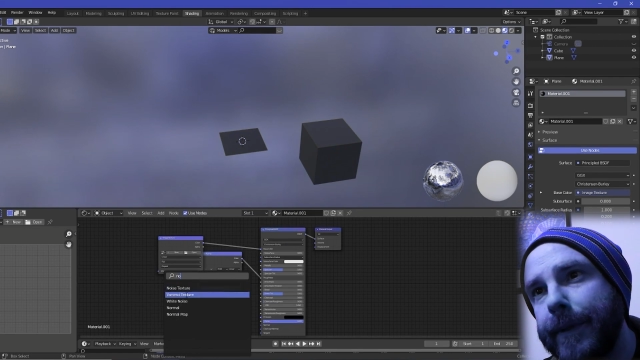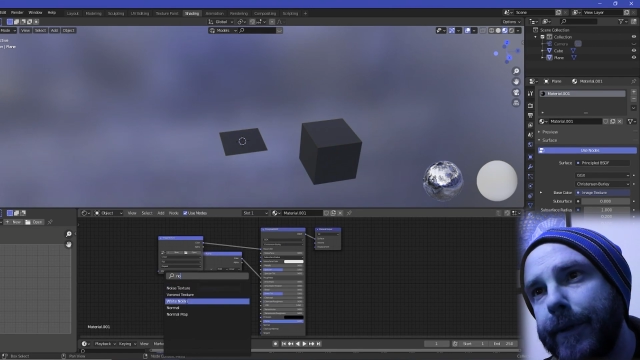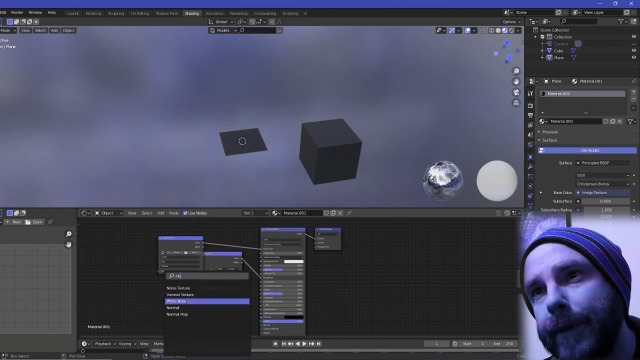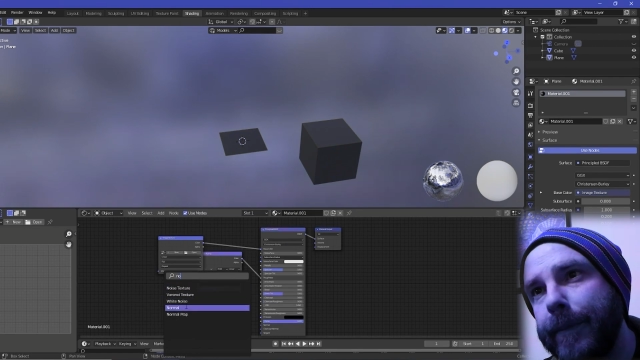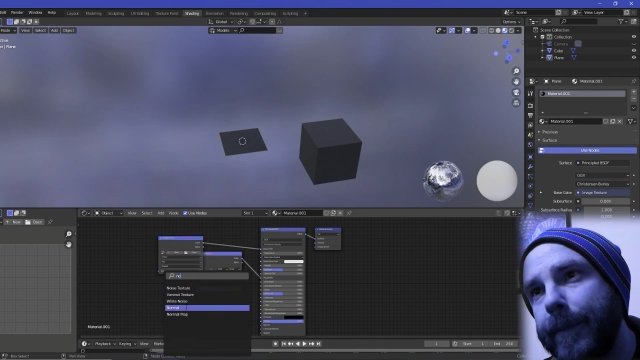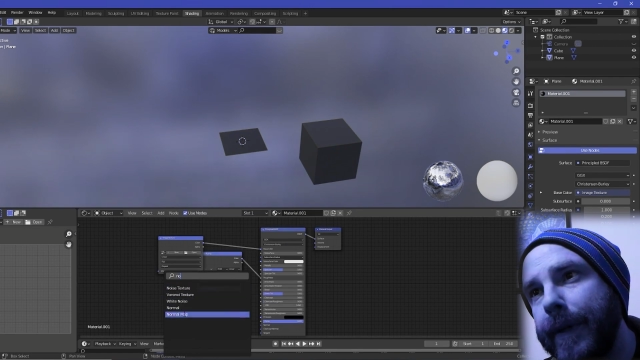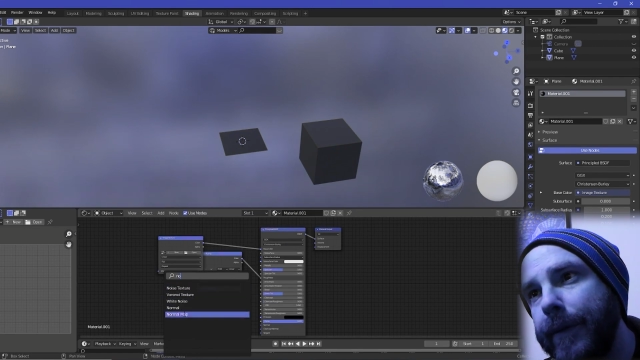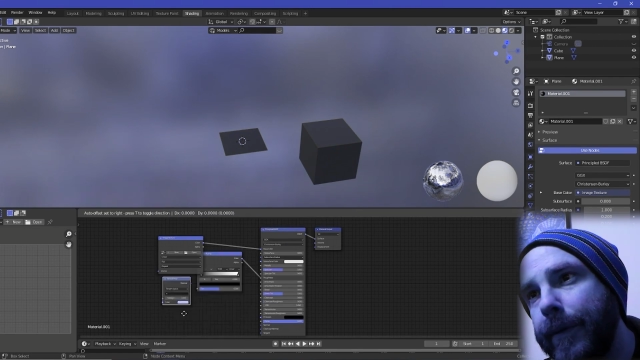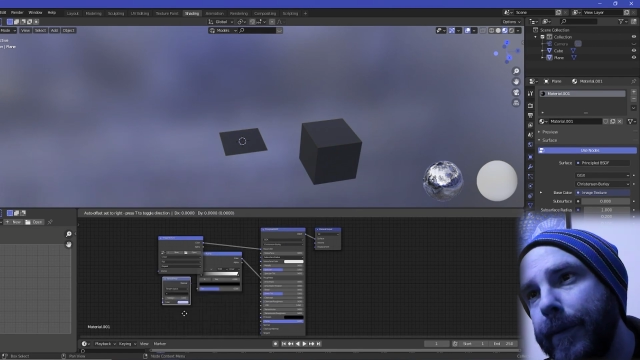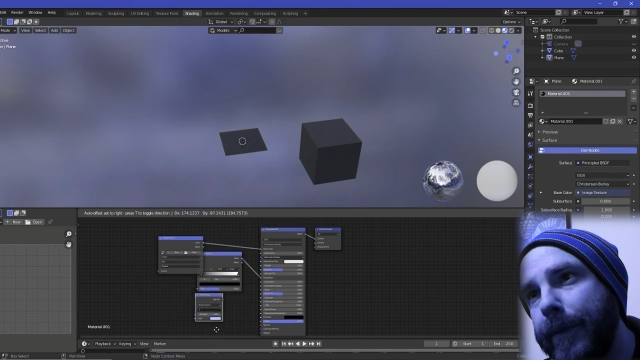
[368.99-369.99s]
So I'll go ahead and put my
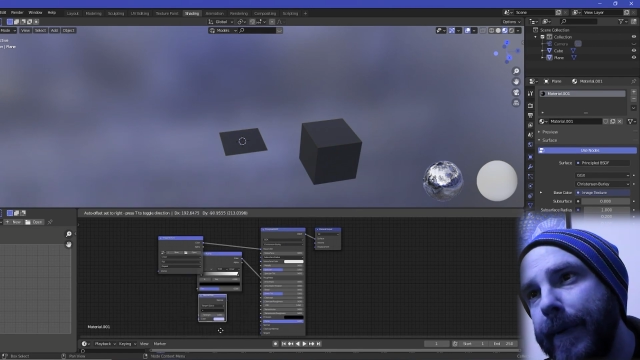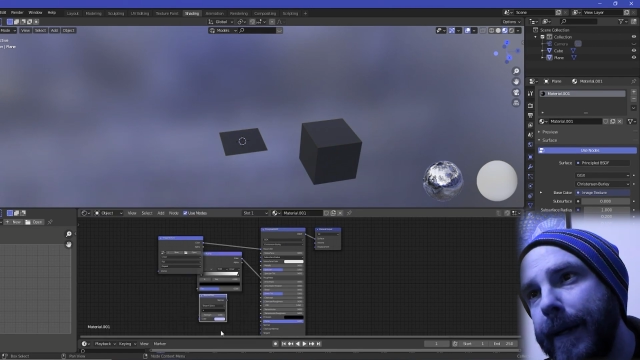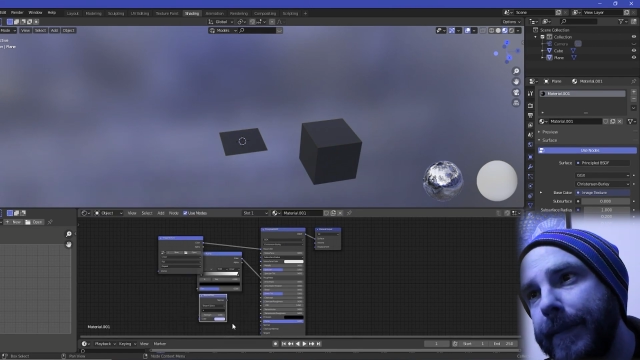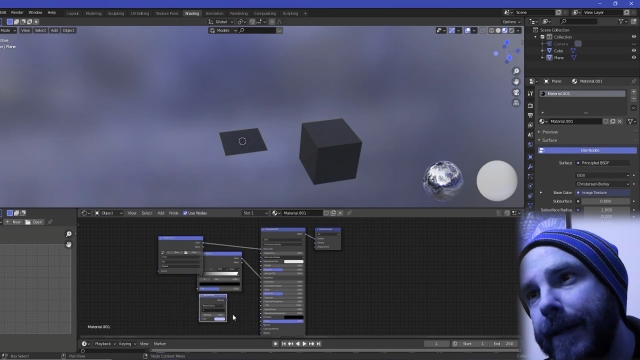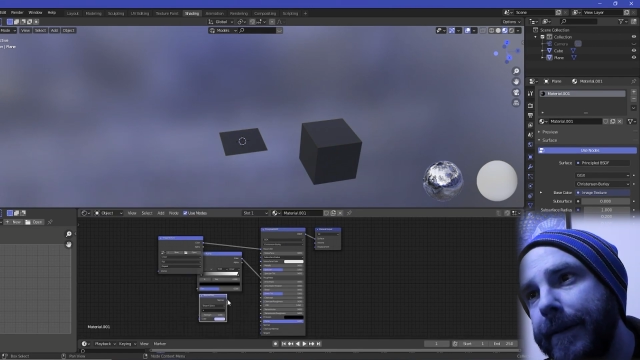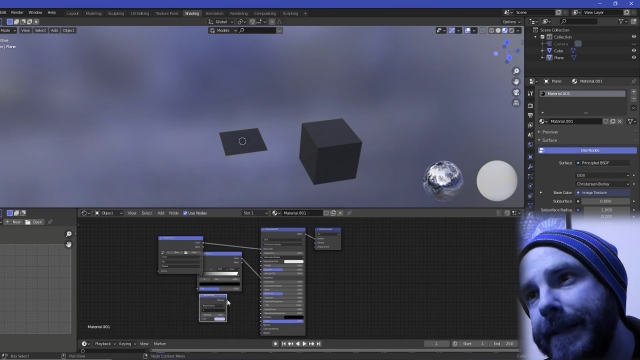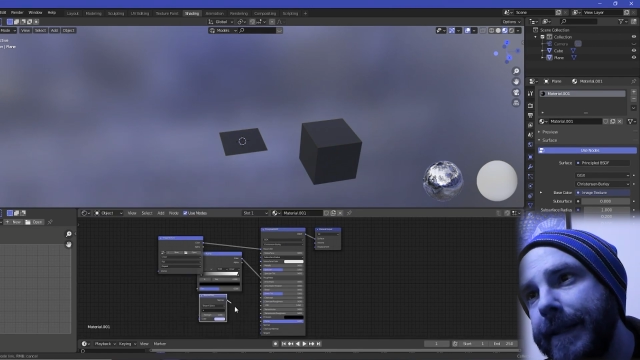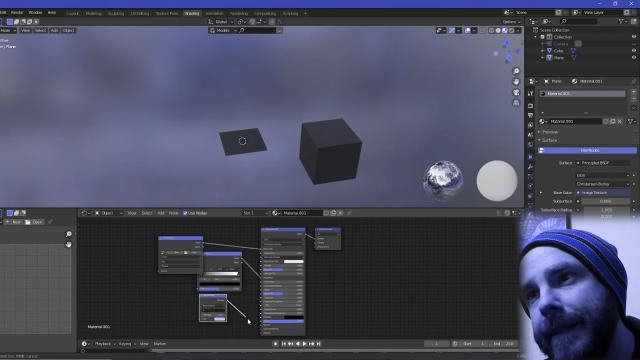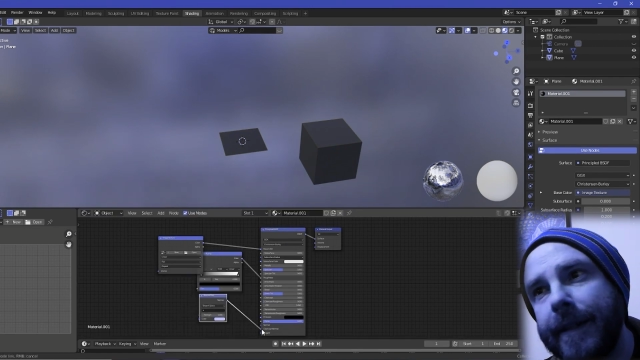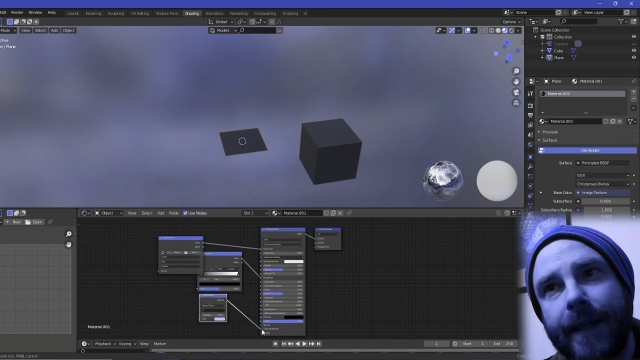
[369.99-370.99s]
normal map down
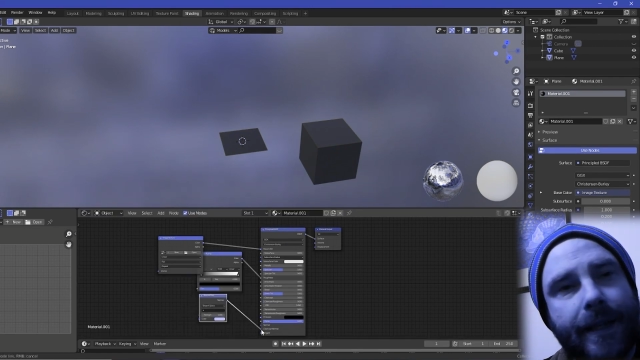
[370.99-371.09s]
here.